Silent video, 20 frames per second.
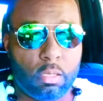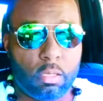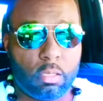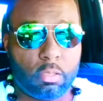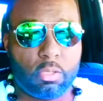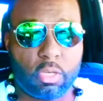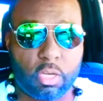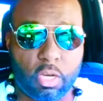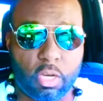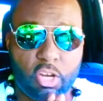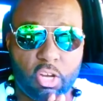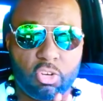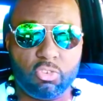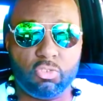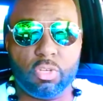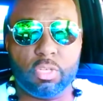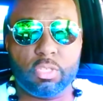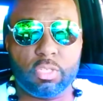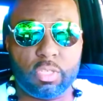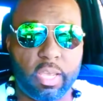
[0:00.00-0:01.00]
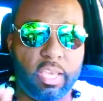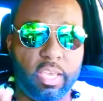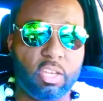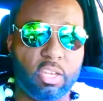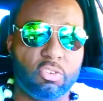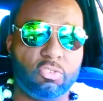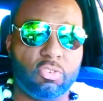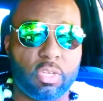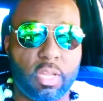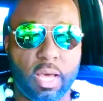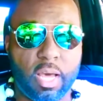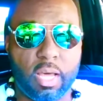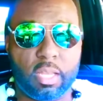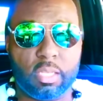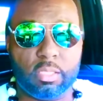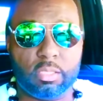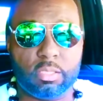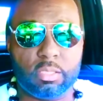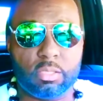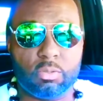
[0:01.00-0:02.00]
Took $100 to
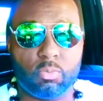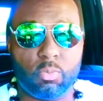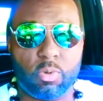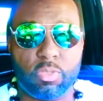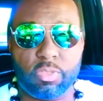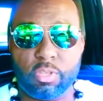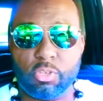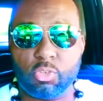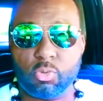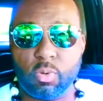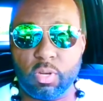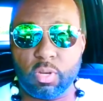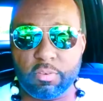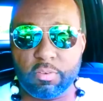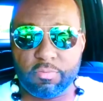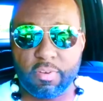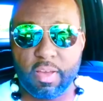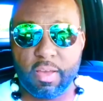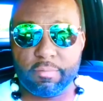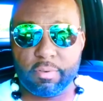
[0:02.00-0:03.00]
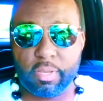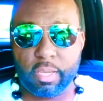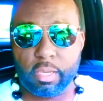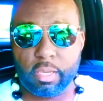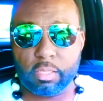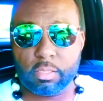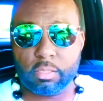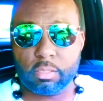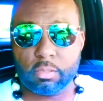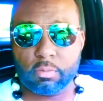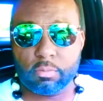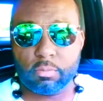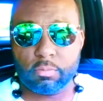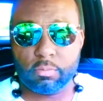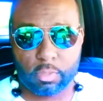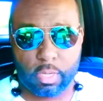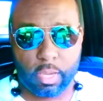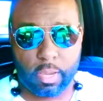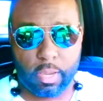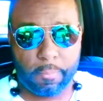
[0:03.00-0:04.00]
$800 within 25 days.
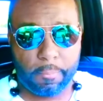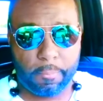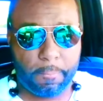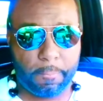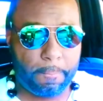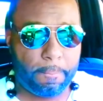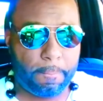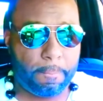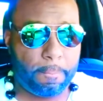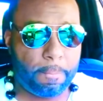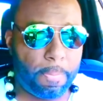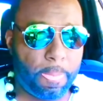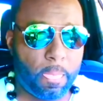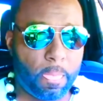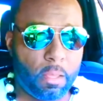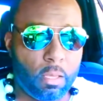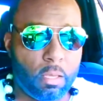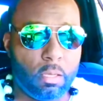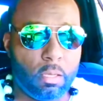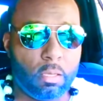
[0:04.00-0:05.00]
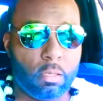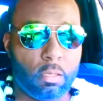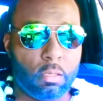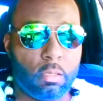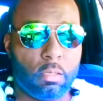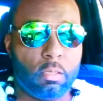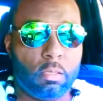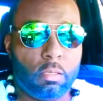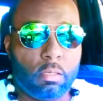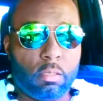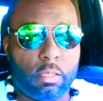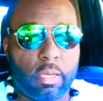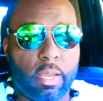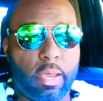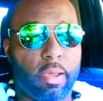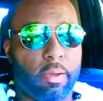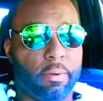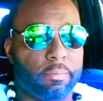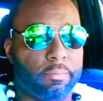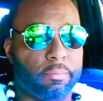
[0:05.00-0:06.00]
Okay.
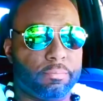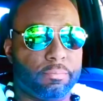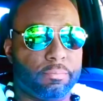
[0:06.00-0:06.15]
Now,